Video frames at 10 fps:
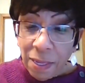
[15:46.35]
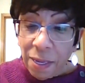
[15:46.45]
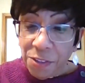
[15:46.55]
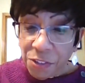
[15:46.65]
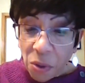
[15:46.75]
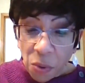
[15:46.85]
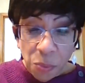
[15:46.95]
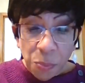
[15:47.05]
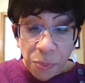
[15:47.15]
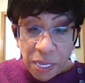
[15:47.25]
And so
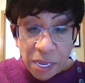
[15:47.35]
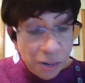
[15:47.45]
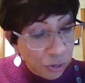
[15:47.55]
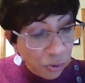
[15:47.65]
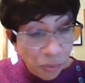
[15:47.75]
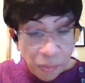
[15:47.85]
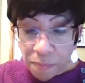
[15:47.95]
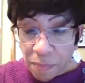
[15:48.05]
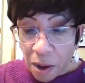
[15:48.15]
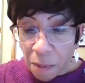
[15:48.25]
we enter
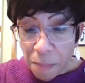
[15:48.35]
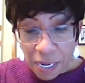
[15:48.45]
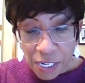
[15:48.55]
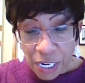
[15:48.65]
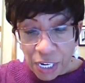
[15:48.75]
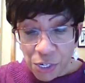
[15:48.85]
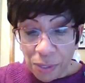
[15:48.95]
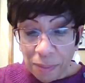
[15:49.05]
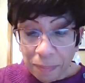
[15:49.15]
our meditation.